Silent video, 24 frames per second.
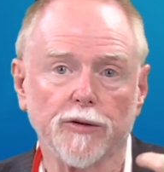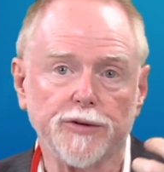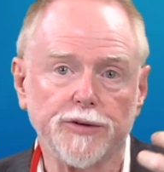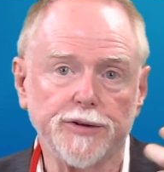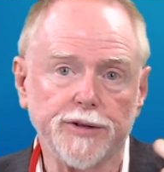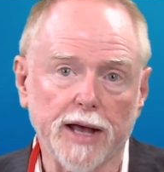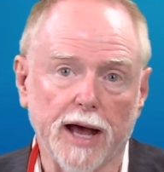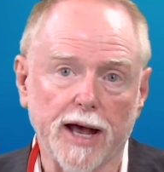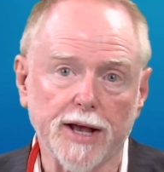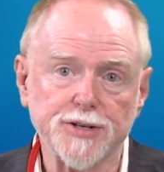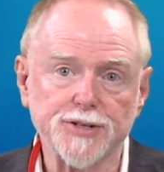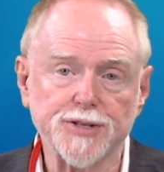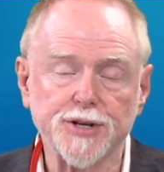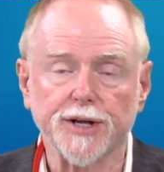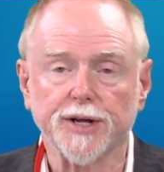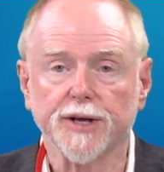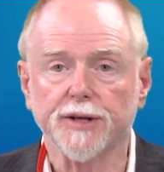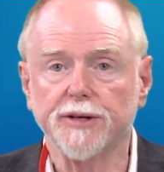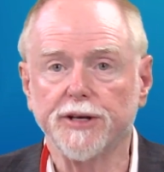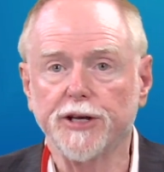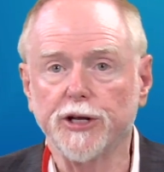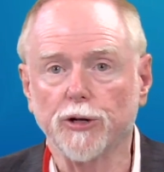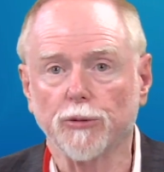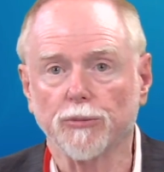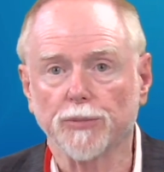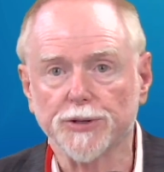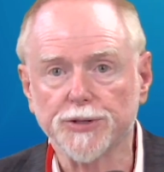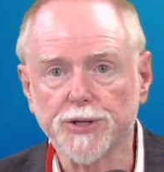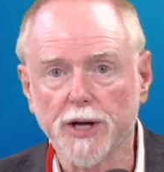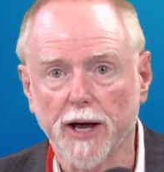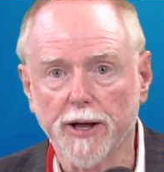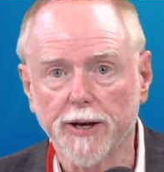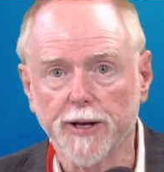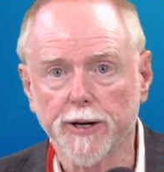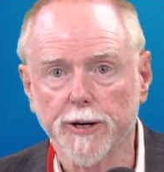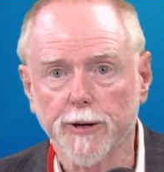Gnostic,
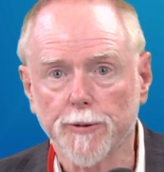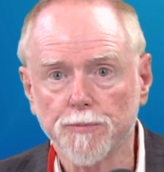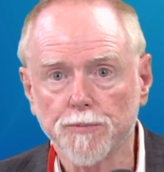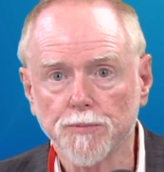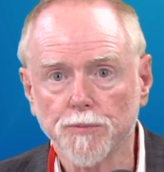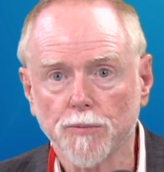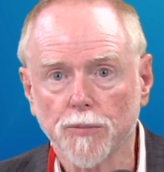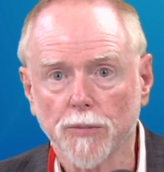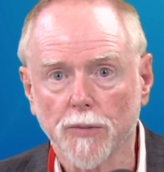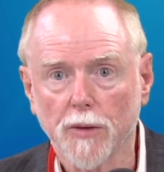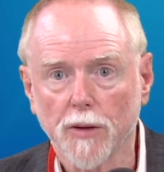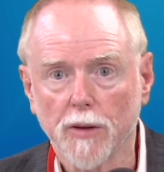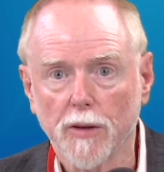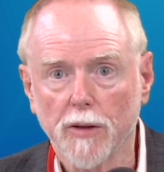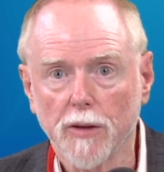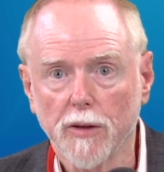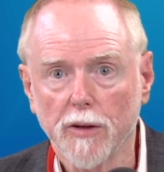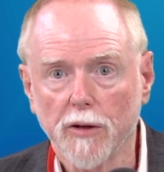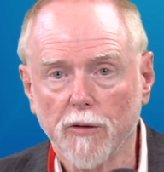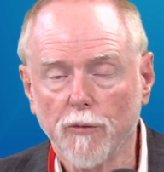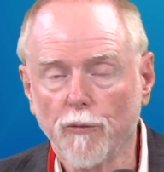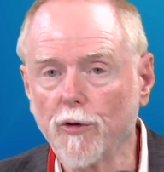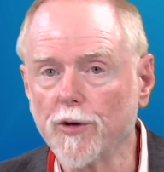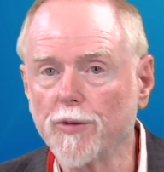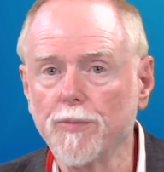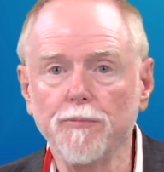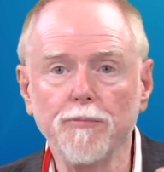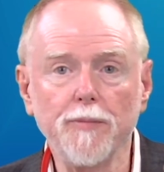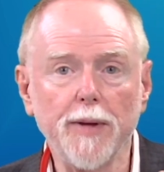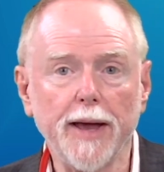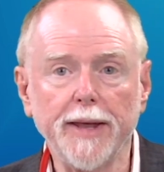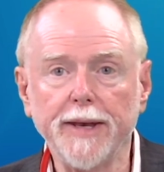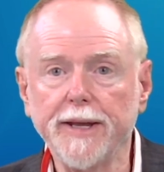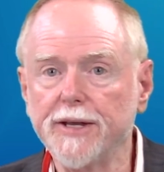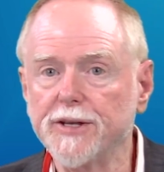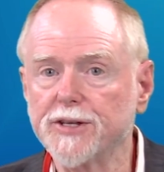Neoplatonic, with
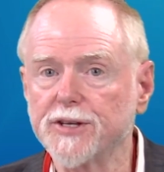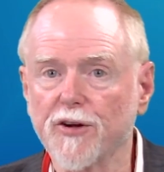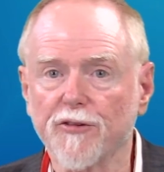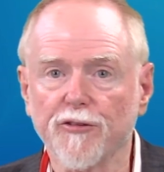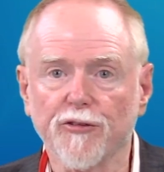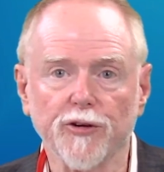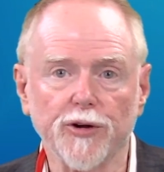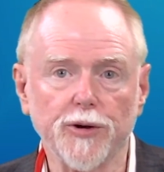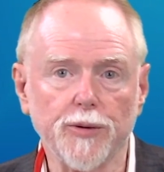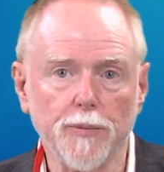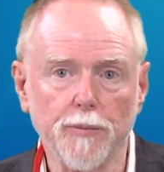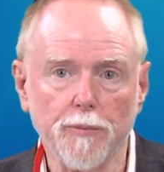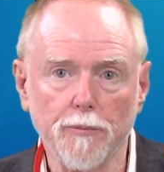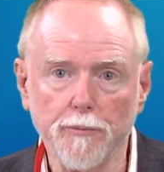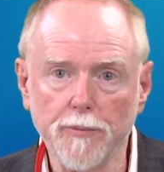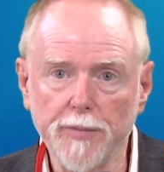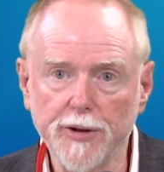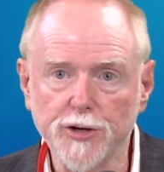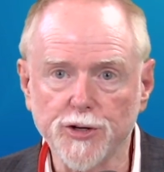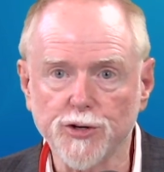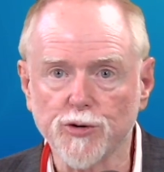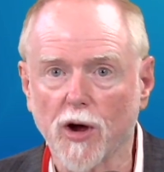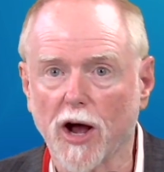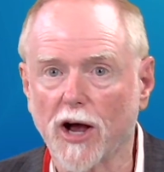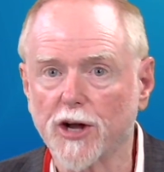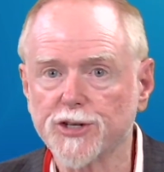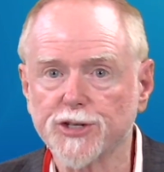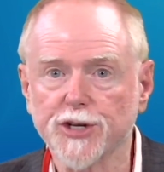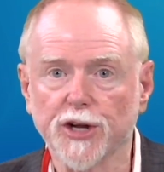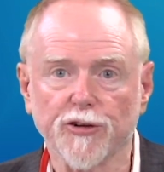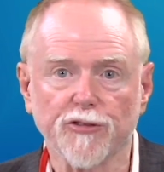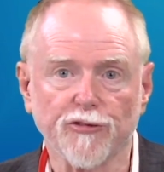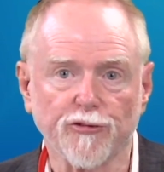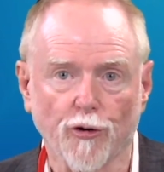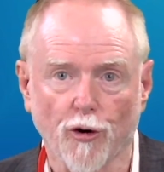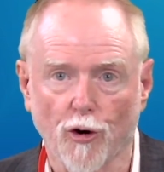many different
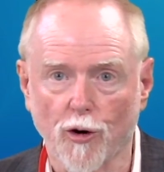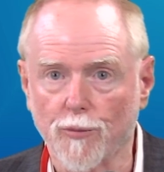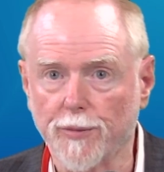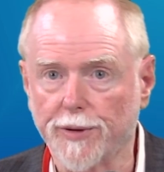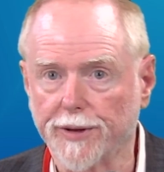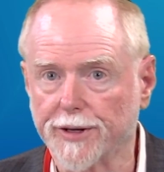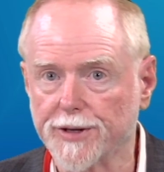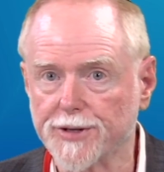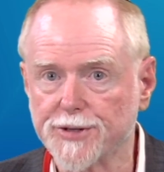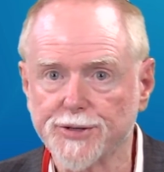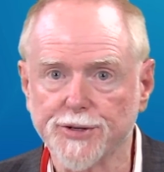midrashic formulas.